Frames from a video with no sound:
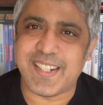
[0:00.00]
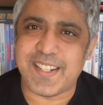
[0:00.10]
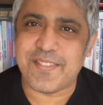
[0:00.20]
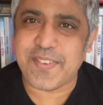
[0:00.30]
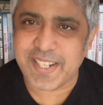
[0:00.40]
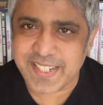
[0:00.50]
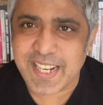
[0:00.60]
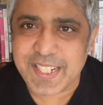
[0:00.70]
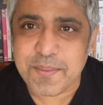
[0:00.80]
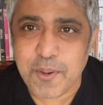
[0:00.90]
fate
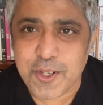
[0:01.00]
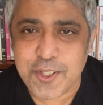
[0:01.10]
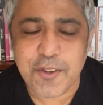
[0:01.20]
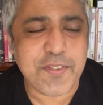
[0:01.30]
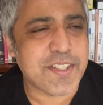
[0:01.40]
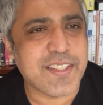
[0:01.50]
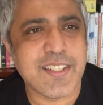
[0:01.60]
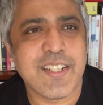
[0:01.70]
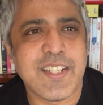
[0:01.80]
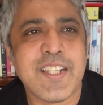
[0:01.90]
at the box office.
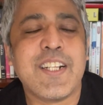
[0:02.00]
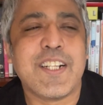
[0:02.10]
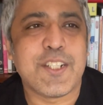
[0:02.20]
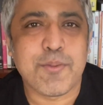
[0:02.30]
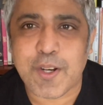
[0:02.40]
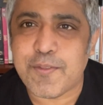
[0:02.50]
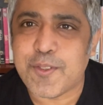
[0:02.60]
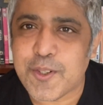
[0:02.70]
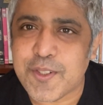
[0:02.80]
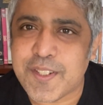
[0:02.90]
It's one of
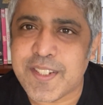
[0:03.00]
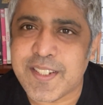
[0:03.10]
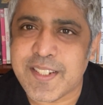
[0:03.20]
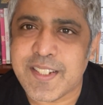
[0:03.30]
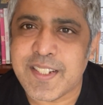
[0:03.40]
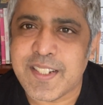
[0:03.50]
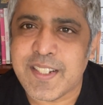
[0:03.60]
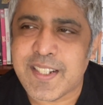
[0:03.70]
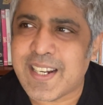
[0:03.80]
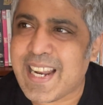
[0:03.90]
those
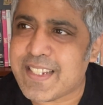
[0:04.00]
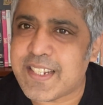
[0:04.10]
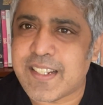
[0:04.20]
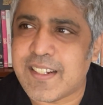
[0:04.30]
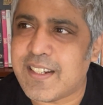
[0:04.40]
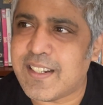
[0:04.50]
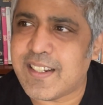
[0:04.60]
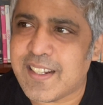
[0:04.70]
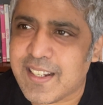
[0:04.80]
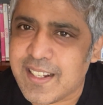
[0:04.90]
classical,
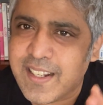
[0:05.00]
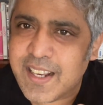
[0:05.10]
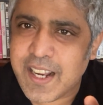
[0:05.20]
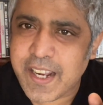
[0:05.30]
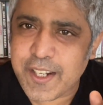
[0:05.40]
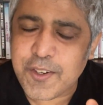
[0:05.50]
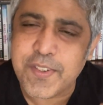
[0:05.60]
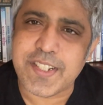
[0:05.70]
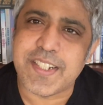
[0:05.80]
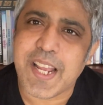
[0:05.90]
ahead of
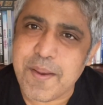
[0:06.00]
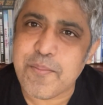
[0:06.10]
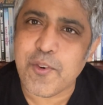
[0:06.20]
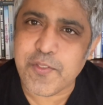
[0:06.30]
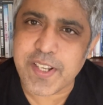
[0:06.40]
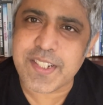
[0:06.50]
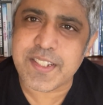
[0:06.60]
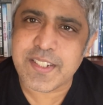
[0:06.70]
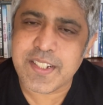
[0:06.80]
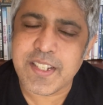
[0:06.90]
its time movies.